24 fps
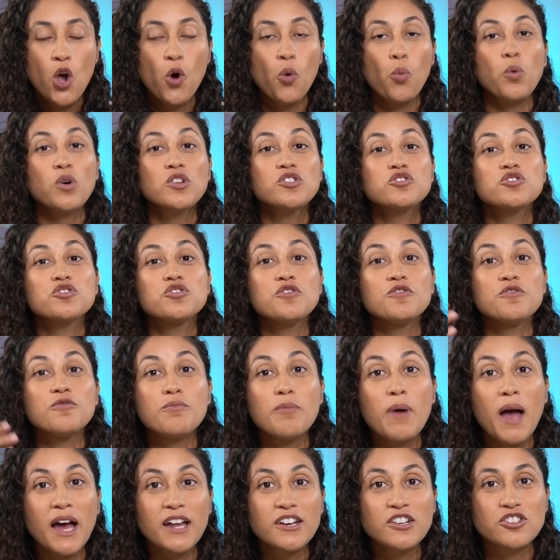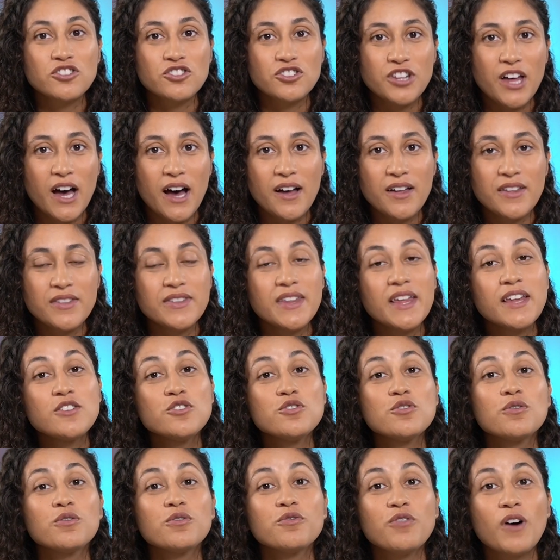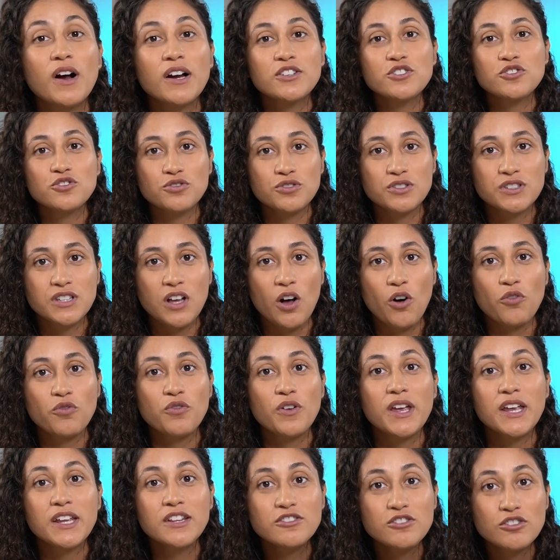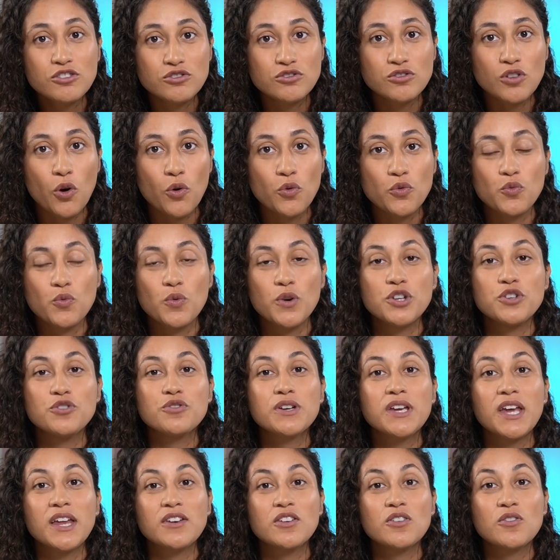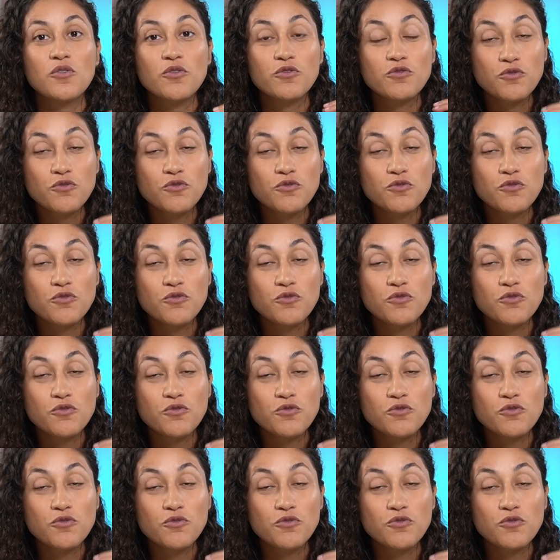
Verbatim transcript: Once you've managed that, then you'll find yourself in the zone where you can